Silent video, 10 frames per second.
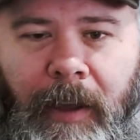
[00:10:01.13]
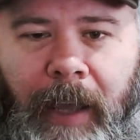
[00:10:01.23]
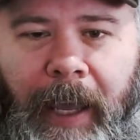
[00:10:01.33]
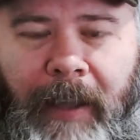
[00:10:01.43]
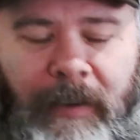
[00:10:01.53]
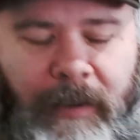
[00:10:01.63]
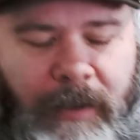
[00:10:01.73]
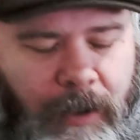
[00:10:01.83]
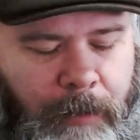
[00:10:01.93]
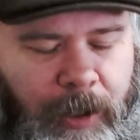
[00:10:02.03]

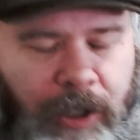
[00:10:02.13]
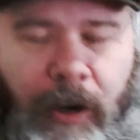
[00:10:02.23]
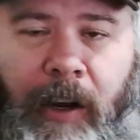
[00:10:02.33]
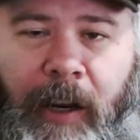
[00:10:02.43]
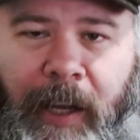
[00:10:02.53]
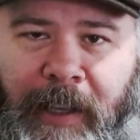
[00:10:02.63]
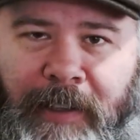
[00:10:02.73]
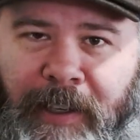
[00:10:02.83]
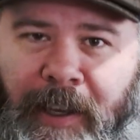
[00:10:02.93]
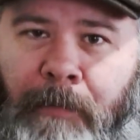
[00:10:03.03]
And so maturity
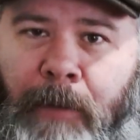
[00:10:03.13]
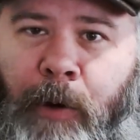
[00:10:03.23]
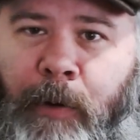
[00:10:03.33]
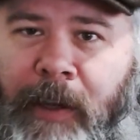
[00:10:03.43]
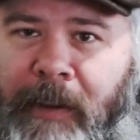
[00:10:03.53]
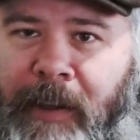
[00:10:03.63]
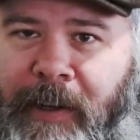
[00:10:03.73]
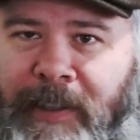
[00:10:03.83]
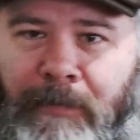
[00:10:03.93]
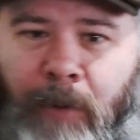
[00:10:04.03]
is a component that
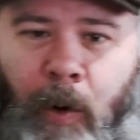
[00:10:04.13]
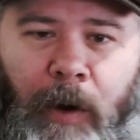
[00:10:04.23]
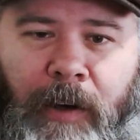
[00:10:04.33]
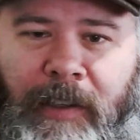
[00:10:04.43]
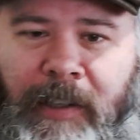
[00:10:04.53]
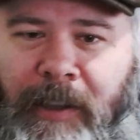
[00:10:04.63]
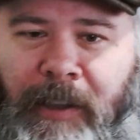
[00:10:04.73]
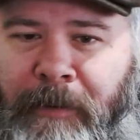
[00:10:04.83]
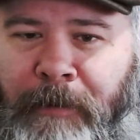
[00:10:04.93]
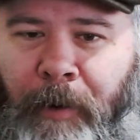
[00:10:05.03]
is important to
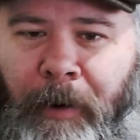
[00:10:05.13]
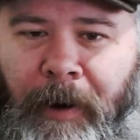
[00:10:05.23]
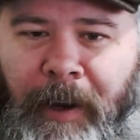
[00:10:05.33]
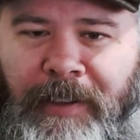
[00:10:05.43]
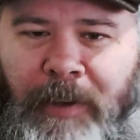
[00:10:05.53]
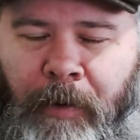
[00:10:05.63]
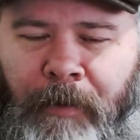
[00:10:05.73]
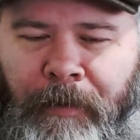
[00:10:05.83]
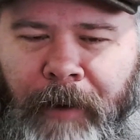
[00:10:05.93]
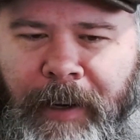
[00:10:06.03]
look for in a soul
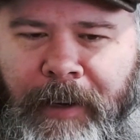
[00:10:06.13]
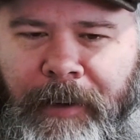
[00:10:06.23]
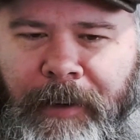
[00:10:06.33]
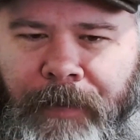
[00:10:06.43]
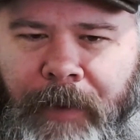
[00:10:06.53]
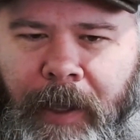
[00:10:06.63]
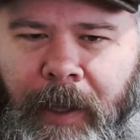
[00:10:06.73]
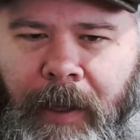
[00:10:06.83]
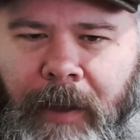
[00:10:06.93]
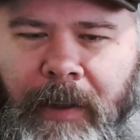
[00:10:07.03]
friend.
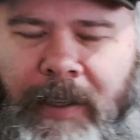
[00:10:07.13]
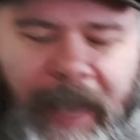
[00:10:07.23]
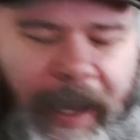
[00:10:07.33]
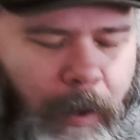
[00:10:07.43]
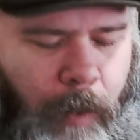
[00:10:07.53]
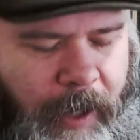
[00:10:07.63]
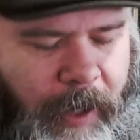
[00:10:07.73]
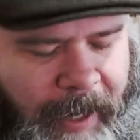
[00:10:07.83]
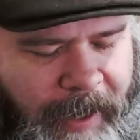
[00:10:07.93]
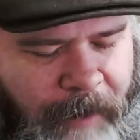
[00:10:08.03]
The second one
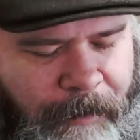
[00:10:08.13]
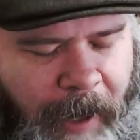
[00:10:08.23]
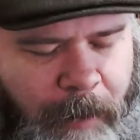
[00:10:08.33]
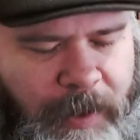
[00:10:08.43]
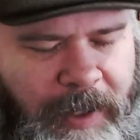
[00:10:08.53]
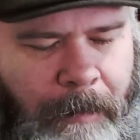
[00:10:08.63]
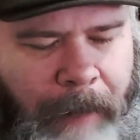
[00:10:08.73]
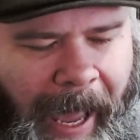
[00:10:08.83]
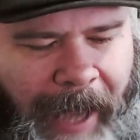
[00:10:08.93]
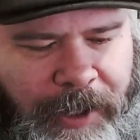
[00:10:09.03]
he identified was
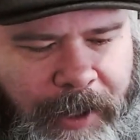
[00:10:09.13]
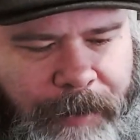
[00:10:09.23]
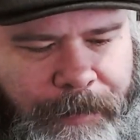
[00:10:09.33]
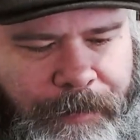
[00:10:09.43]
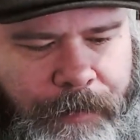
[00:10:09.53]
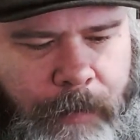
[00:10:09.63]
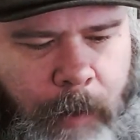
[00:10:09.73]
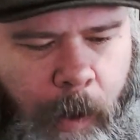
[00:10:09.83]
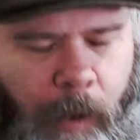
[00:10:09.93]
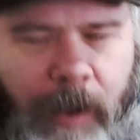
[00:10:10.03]
compassion.
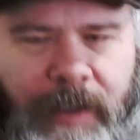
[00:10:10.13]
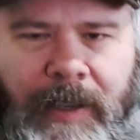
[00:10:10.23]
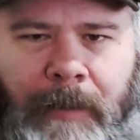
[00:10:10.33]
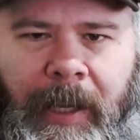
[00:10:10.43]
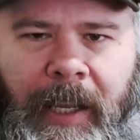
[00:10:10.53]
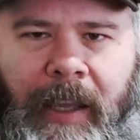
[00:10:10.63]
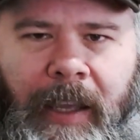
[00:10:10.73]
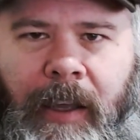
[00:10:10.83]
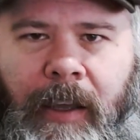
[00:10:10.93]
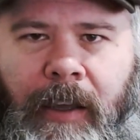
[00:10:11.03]
We want somebody
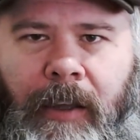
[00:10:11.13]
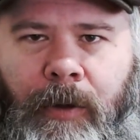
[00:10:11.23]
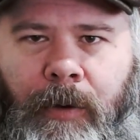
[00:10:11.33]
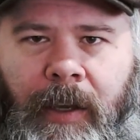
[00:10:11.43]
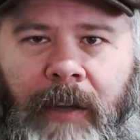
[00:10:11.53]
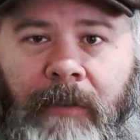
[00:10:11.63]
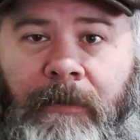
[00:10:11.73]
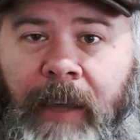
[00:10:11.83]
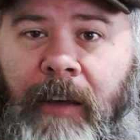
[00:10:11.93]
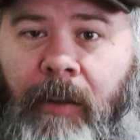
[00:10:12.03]
who can
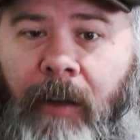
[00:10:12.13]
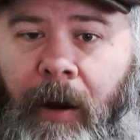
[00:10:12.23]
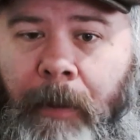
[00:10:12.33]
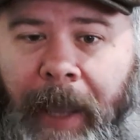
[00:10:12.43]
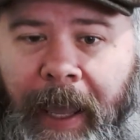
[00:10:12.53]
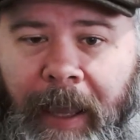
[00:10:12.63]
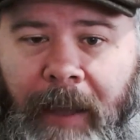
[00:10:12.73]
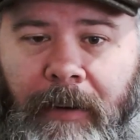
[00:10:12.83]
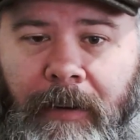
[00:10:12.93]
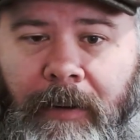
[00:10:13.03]
feel our
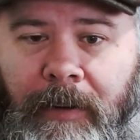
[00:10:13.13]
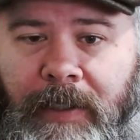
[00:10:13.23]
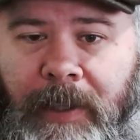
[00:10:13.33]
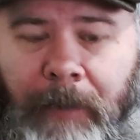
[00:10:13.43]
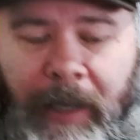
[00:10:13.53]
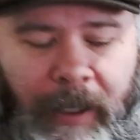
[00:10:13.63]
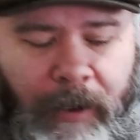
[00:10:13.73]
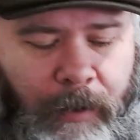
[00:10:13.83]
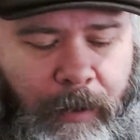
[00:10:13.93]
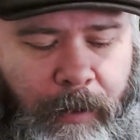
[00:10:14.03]
pain, somebody
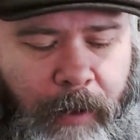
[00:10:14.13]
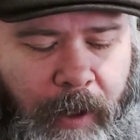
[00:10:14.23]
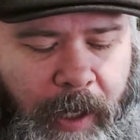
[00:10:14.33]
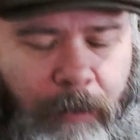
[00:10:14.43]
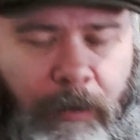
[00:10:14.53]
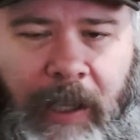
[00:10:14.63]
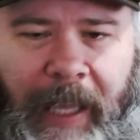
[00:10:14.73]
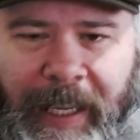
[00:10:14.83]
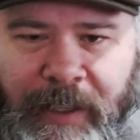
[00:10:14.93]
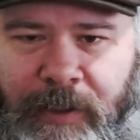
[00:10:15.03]
who can
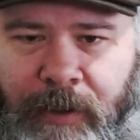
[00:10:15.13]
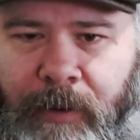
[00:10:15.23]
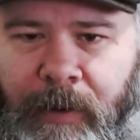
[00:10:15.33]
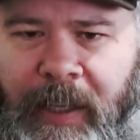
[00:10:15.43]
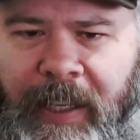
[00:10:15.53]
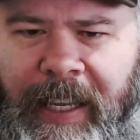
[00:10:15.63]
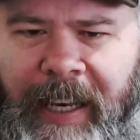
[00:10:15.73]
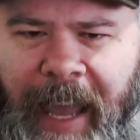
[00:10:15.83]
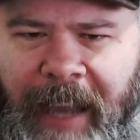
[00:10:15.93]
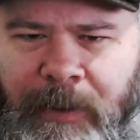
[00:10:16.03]
relate to and
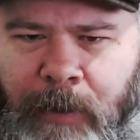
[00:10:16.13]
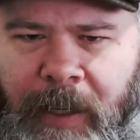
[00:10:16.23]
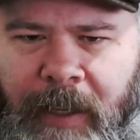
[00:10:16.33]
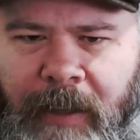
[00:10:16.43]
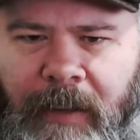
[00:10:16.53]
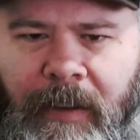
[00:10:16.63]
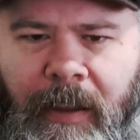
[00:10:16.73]
connect with.